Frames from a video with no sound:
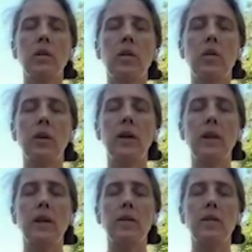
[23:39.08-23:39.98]

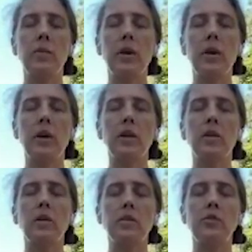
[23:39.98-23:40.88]
elongating the
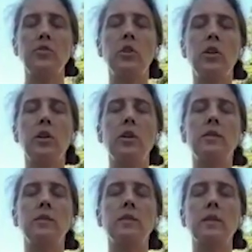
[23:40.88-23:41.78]
spine.
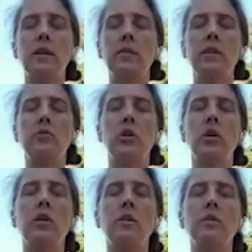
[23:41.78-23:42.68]
Chin is slightly
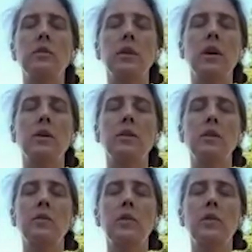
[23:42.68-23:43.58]

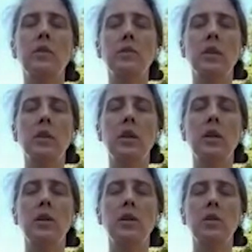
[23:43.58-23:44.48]
tucked if you're
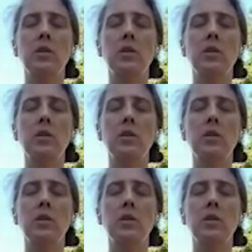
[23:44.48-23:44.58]
sitting.